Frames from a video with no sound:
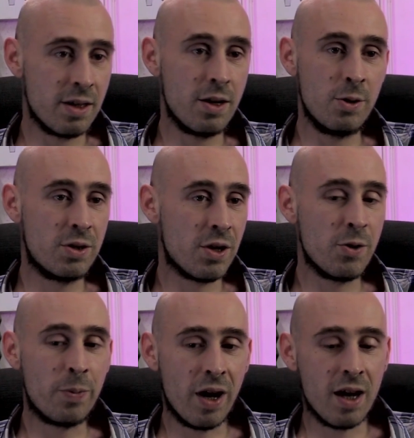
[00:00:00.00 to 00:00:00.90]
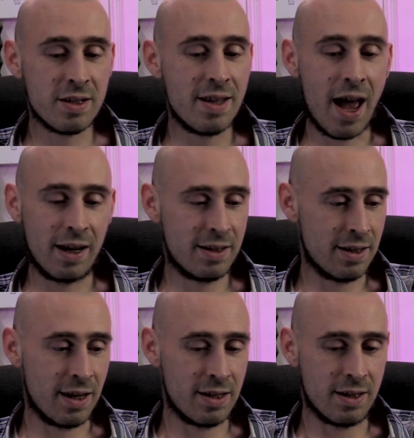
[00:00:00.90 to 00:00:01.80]
YouTube
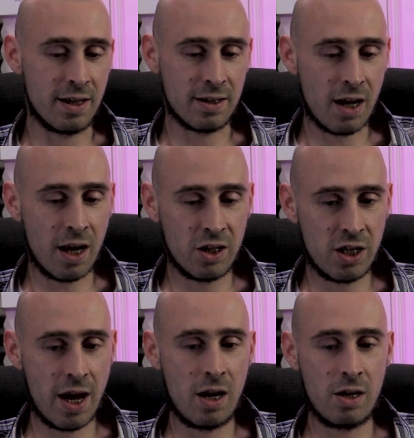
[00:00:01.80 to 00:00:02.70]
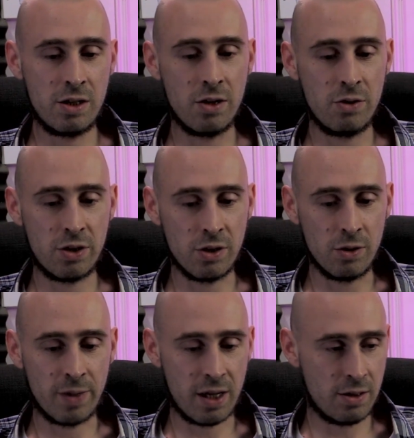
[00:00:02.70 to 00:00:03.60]
personality, isn't he? He's got a channel on
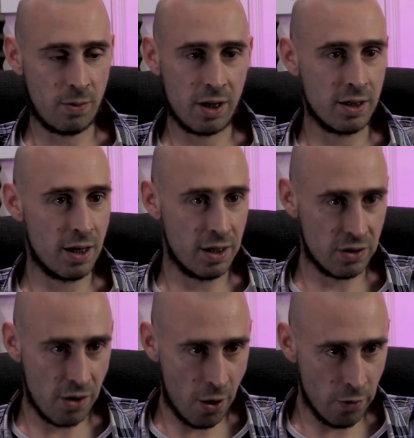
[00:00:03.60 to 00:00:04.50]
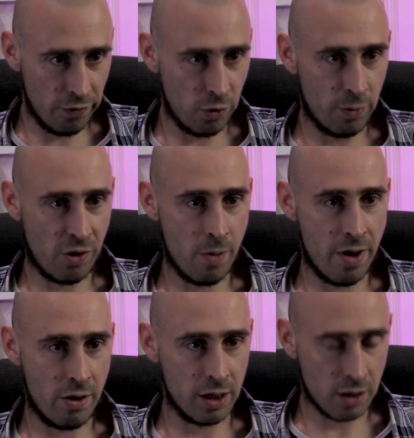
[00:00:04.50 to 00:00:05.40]
YouTube. That's what he's known for
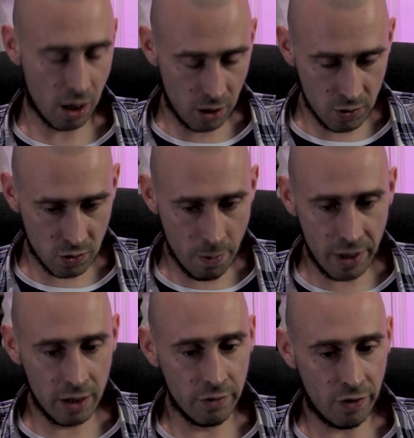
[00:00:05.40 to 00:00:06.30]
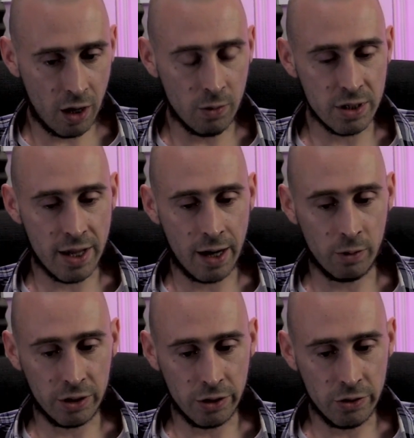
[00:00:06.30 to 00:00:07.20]
primarily. He's got close to 1 million followers
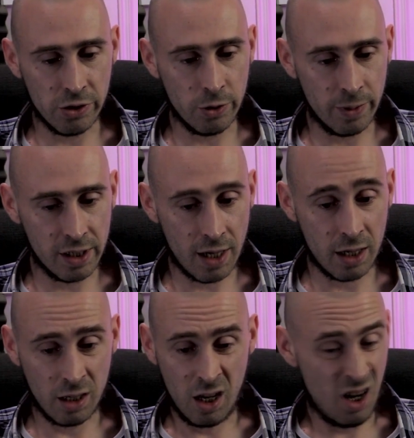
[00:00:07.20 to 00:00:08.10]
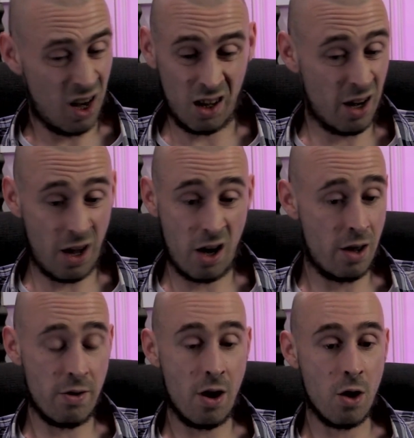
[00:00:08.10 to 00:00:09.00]
now on YouTube, and he's had I
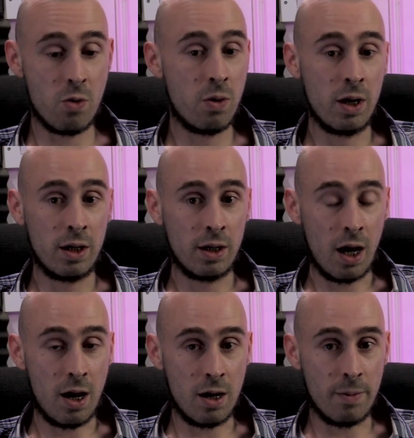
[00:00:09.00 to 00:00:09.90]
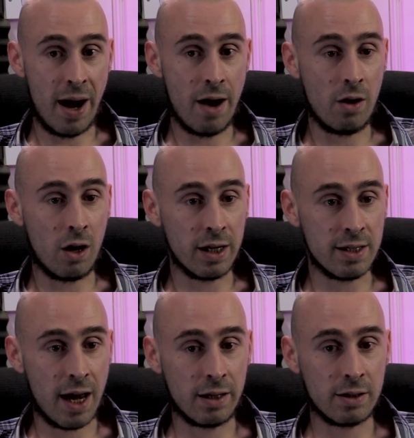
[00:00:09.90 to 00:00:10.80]
don't know how long
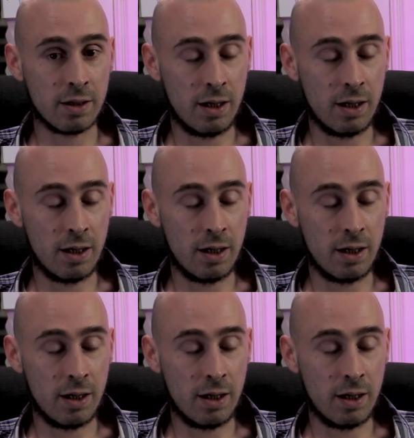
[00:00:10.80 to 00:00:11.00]
he's had